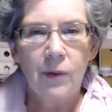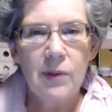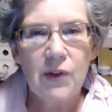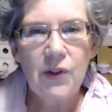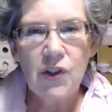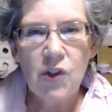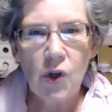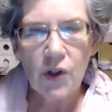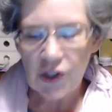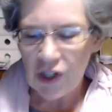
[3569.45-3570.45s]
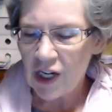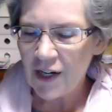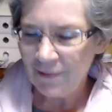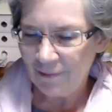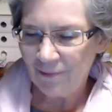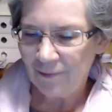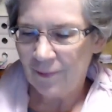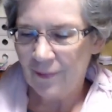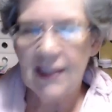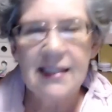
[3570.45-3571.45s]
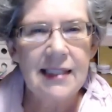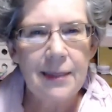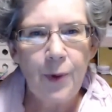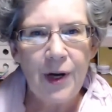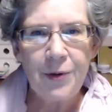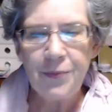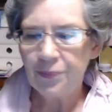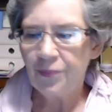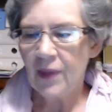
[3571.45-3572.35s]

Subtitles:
It was good to talk to you. Sleep well.